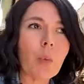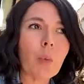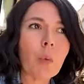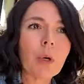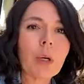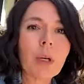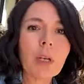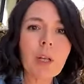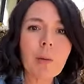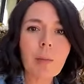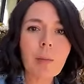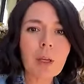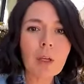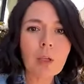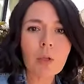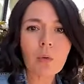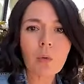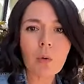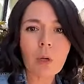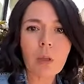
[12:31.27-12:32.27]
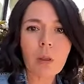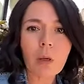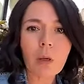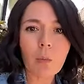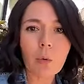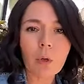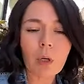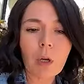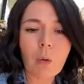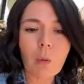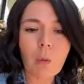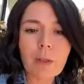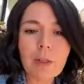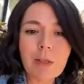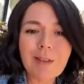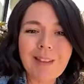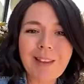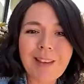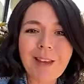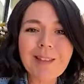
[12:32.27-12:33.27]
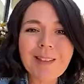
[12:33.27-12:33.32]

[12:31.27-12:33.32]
we're going to make sure that we're going to the